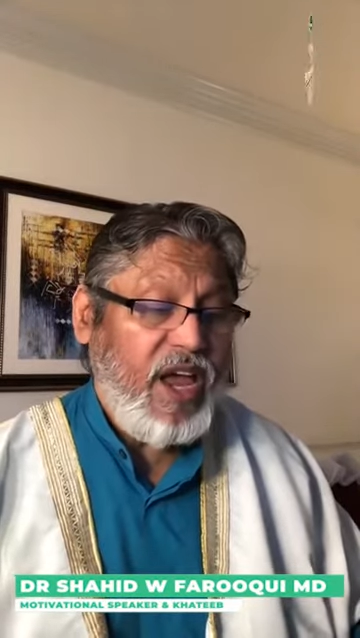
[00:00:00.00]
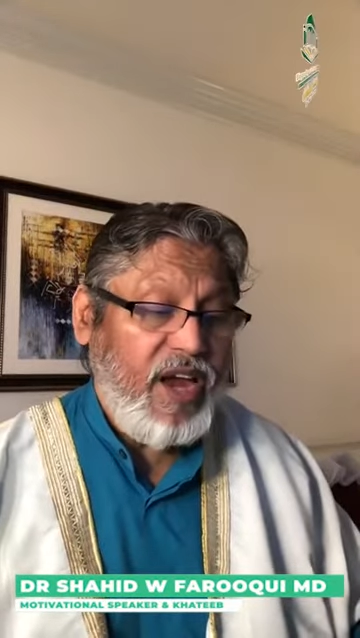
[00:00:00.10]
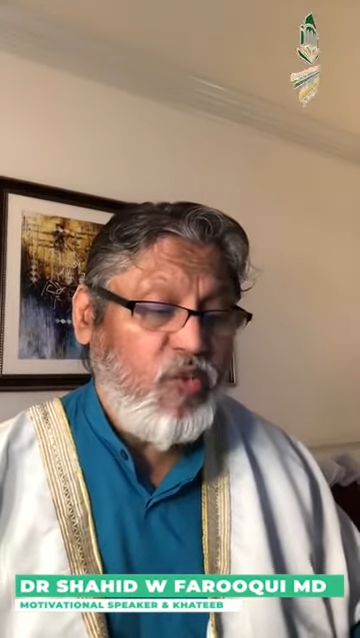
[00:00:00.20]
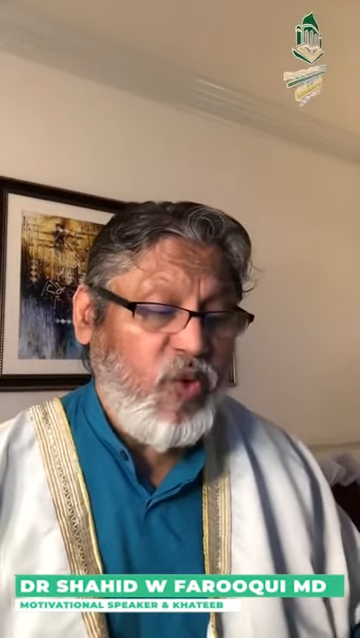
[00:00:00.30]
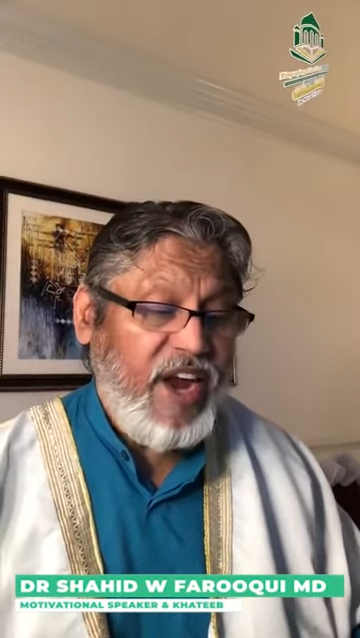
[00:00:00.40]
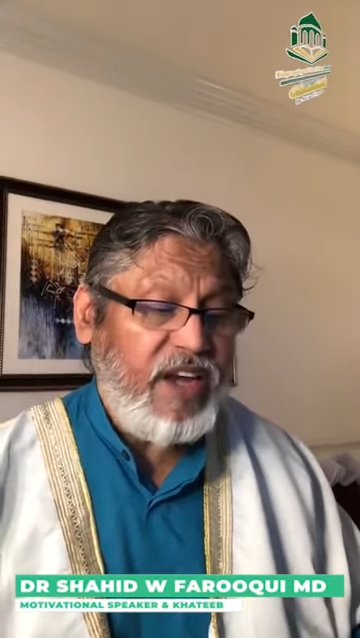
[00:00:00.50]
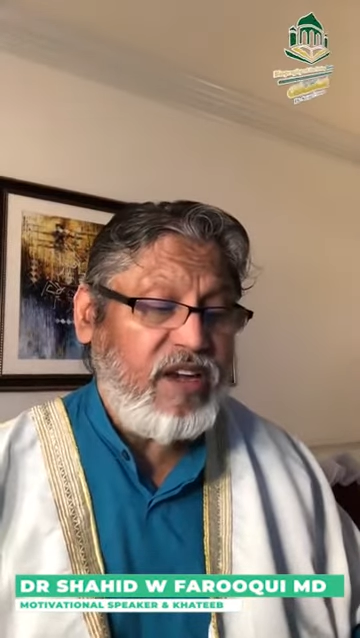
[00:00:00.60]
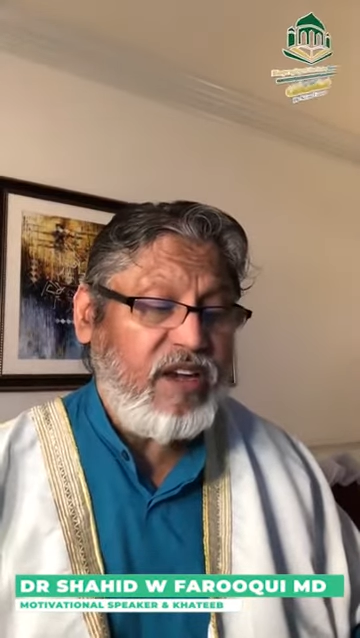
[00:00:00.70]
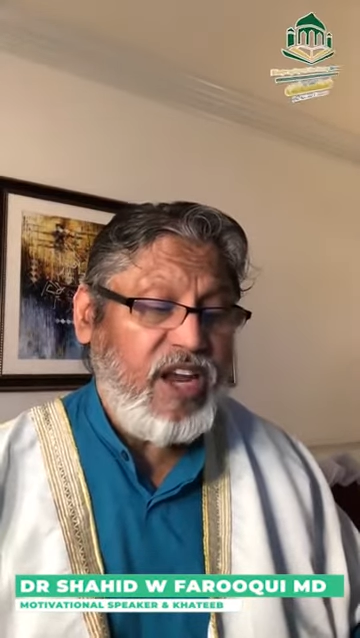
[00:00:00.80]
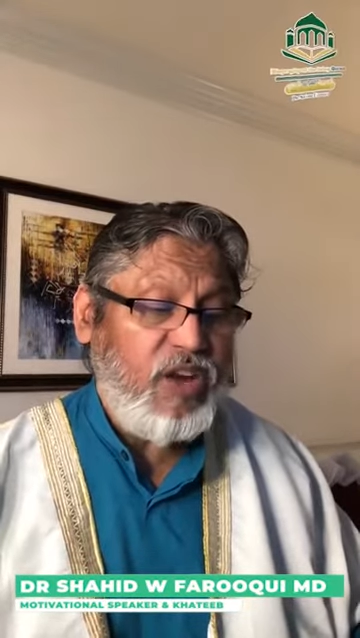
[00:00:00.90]
and white
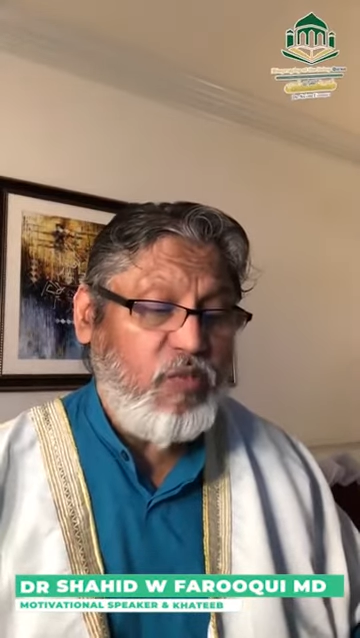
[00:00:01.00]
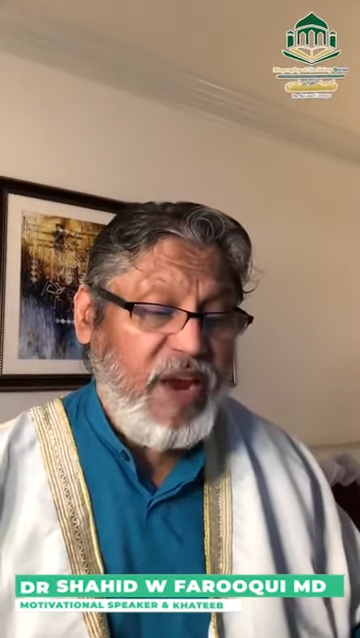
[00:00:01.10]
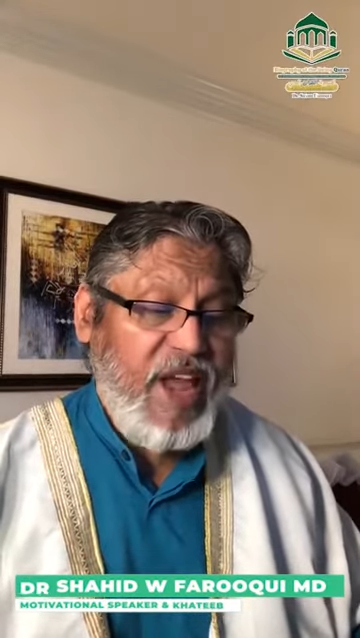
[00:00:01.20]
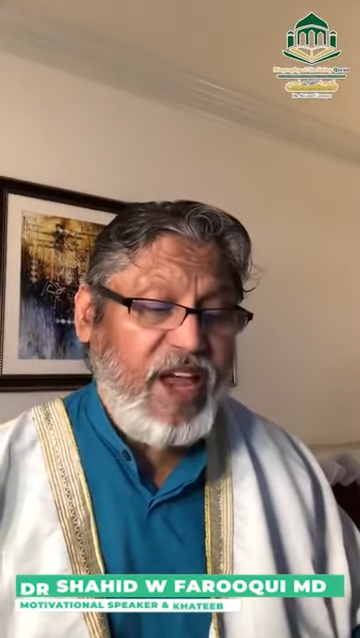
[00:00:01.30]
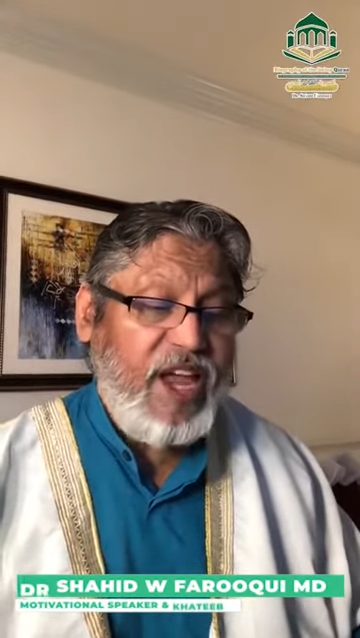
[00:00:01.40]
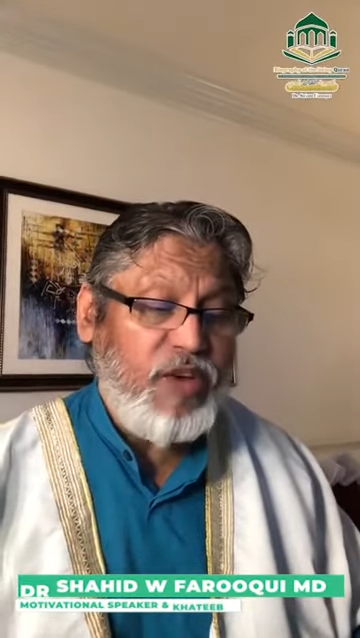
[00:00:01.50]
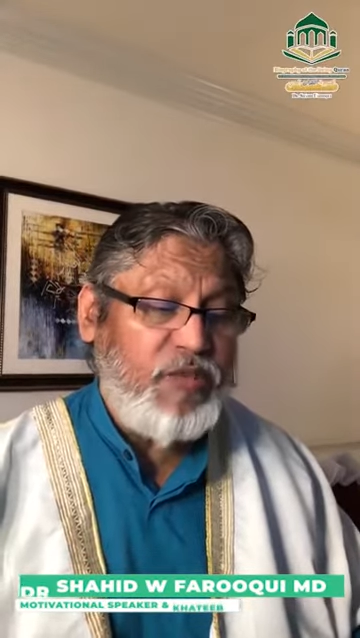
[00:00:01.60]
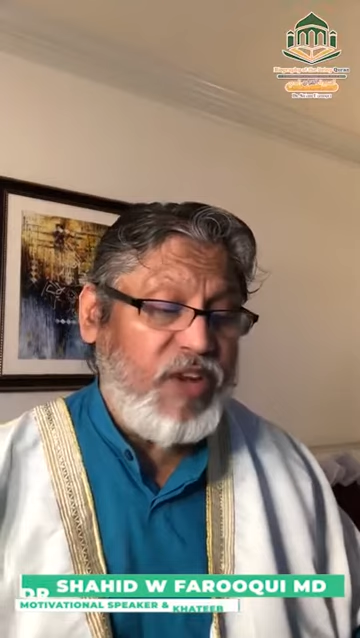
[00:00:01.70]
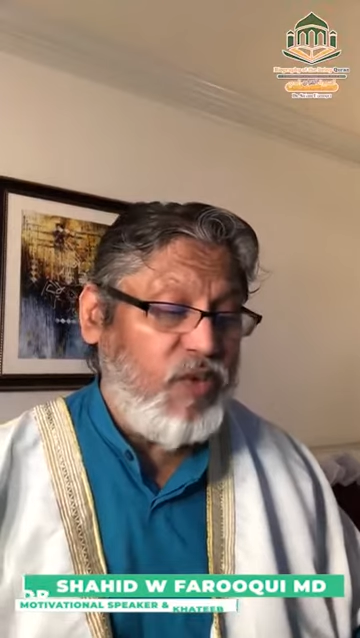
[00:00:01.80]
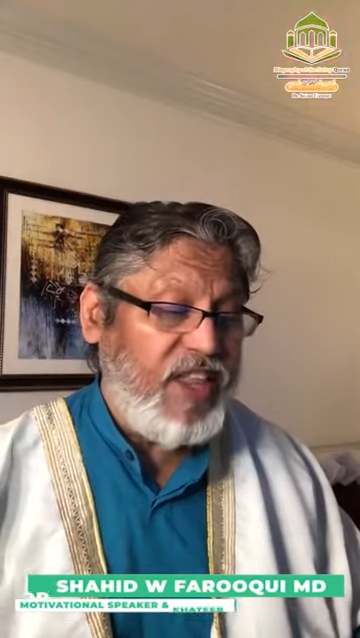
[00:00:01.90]
and black and
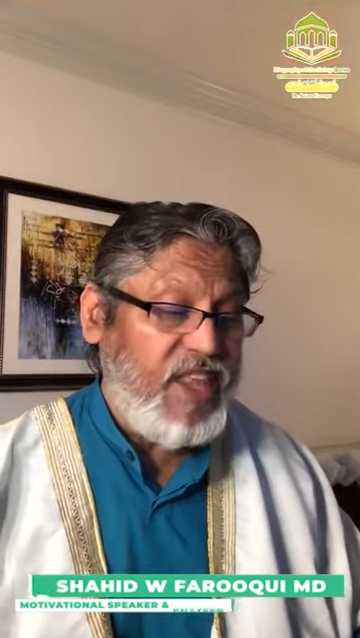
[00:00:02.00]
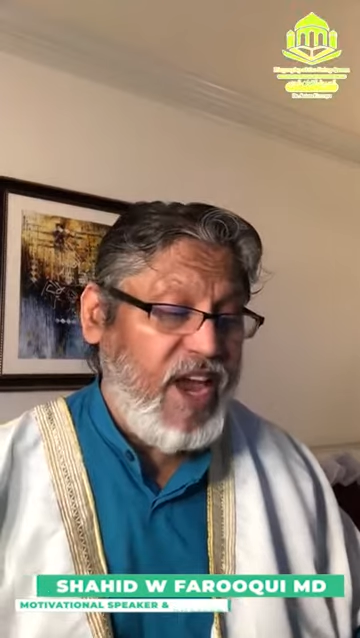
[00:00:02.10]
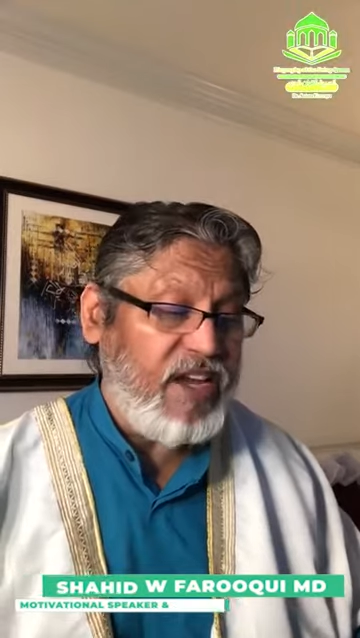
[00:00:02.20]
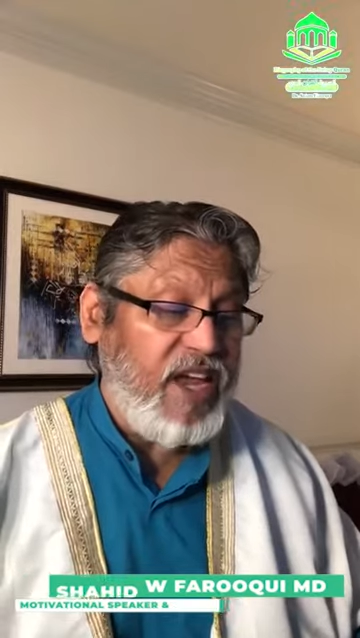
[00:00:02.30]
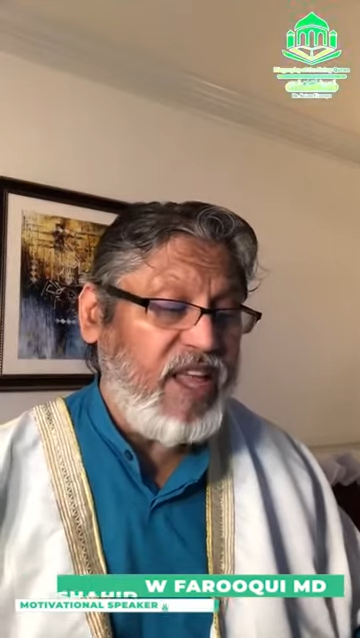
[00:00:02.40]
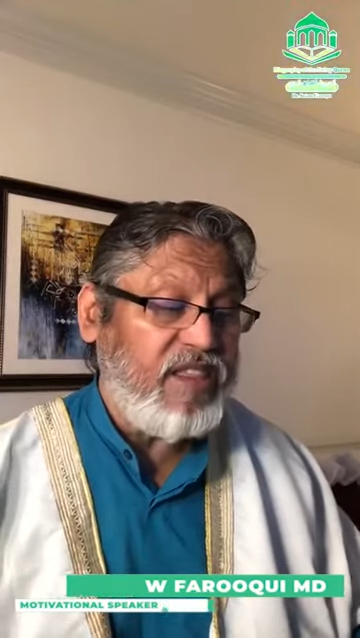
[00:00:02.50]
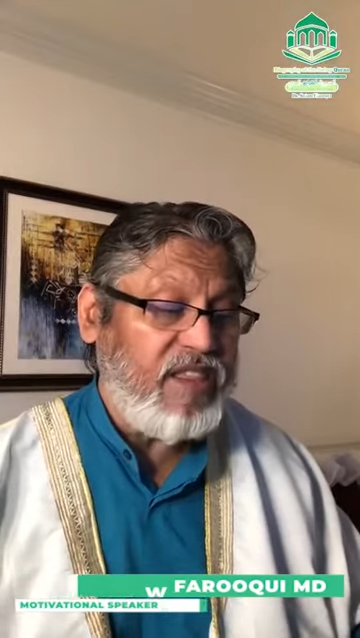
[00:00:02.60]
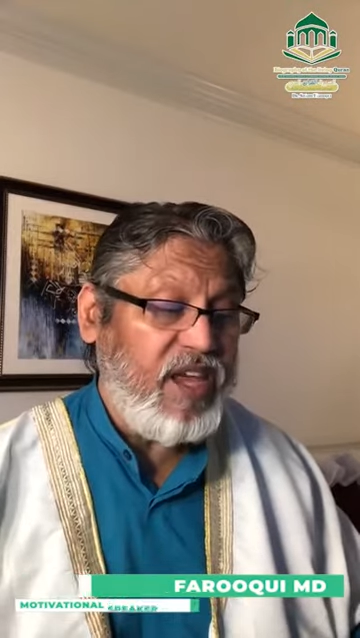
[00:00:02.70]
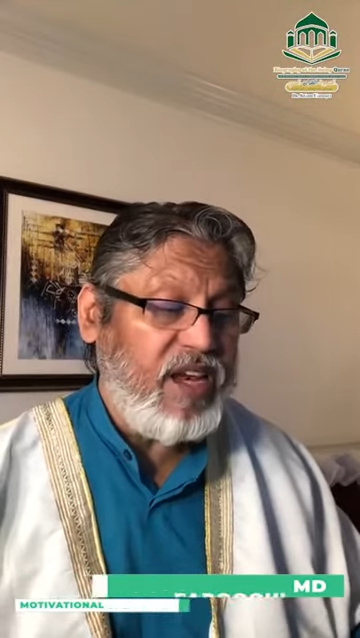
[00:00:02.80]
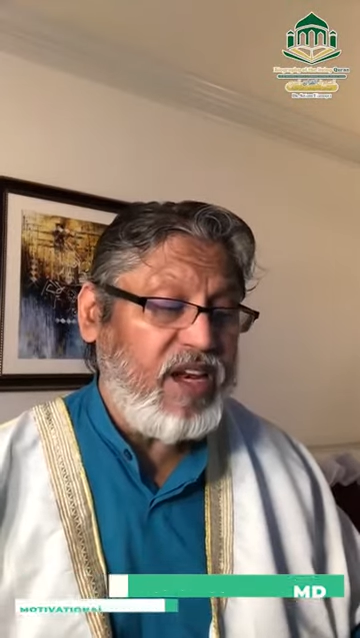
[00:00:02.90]
between that and
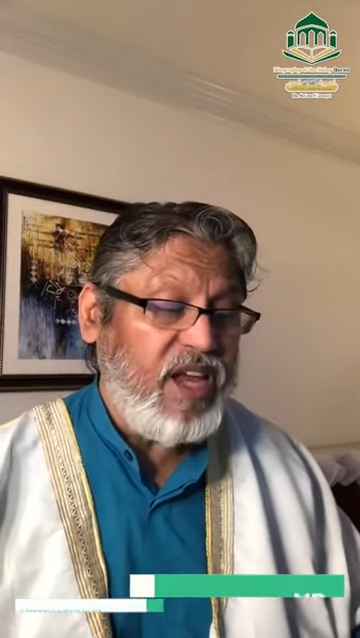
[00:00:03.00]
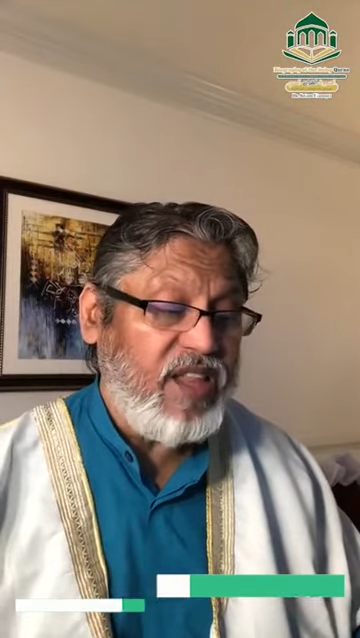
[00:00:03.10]
thin